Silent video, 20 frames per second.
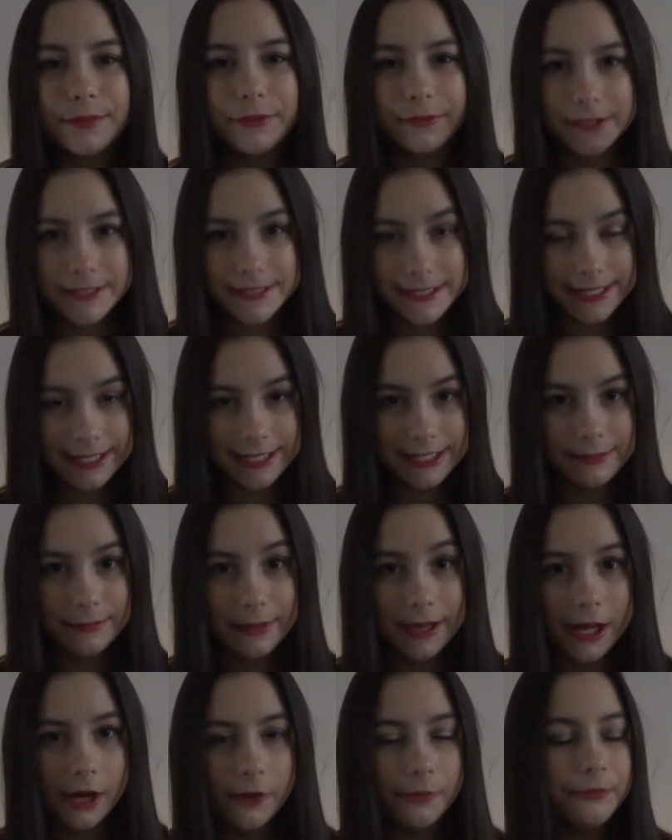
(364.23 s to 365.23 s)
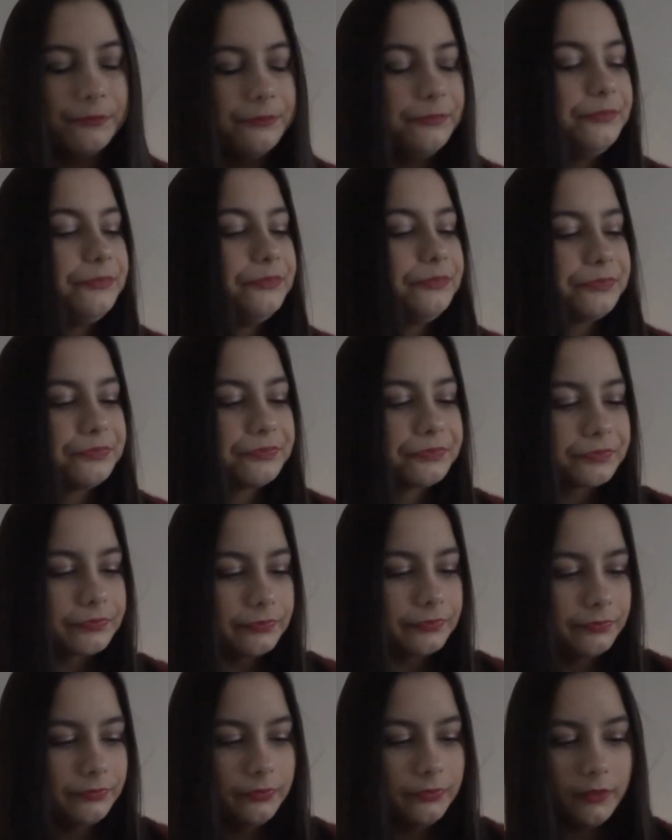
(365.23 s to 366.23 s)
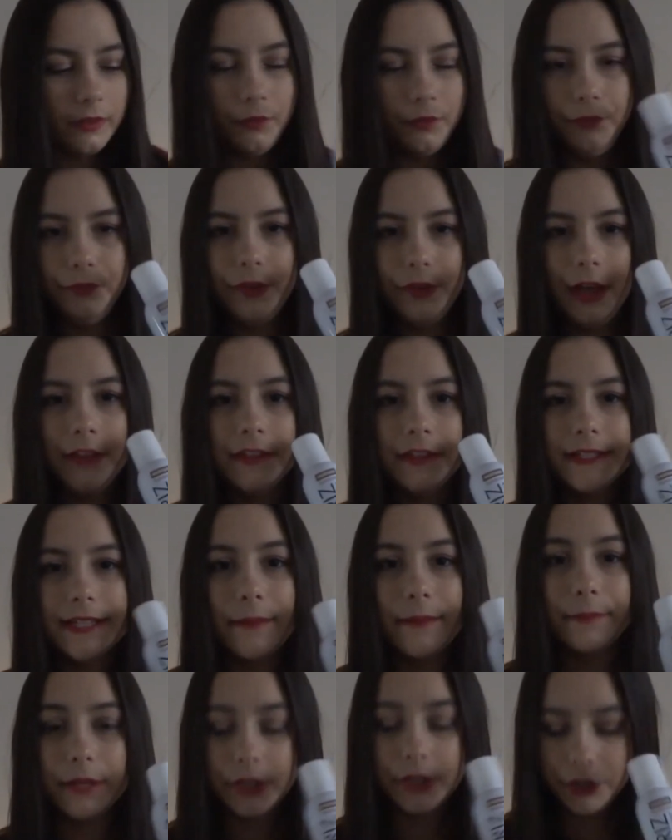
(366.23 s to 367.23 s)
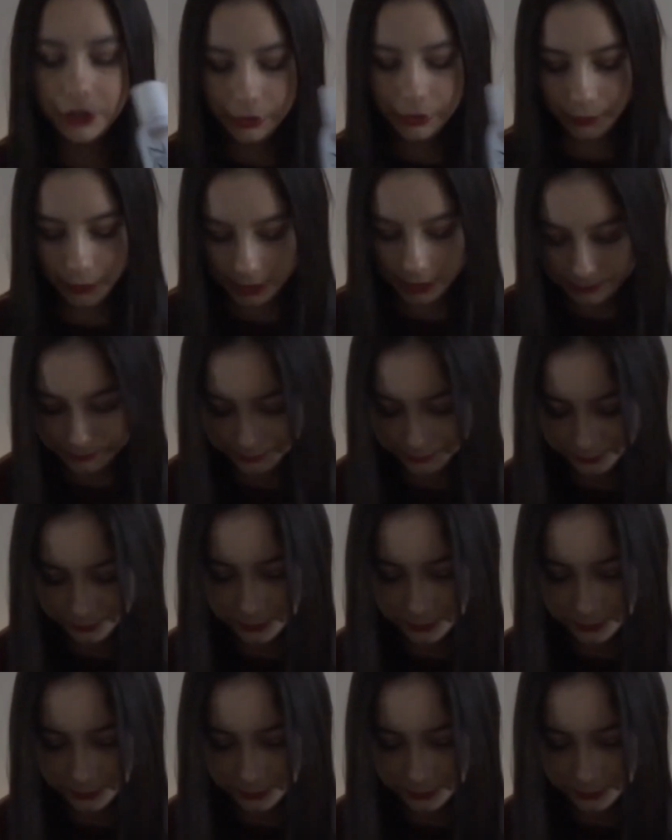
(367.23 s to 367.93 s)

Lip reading: Moritz an email, and they sent me a new one.